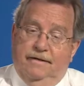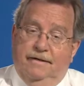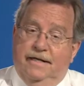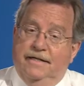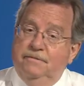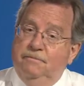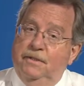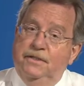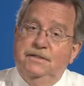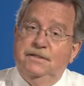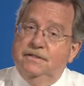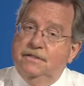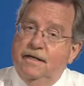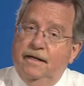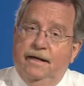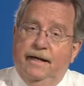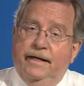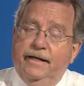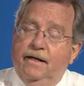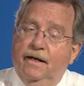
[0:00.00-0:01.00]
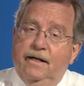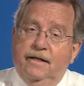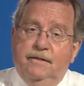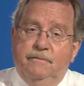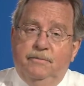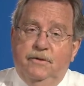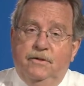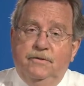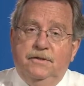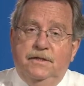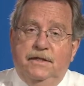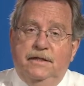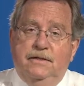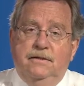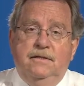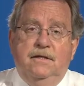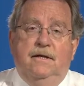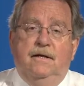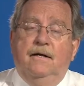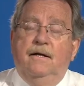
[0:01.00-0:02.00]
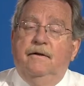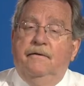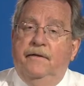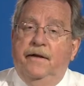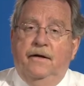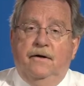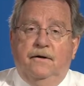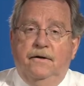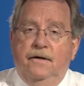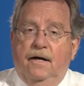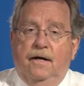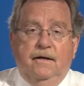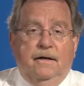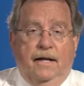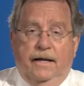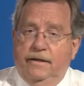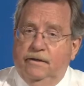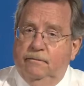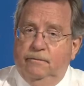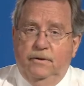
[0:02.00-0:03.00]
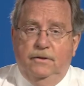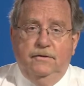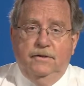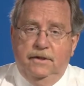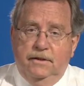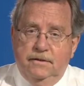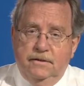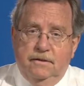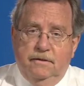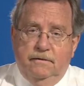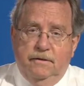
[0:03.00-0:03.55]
as much as I like glycoproteins, they are not glycoproteins.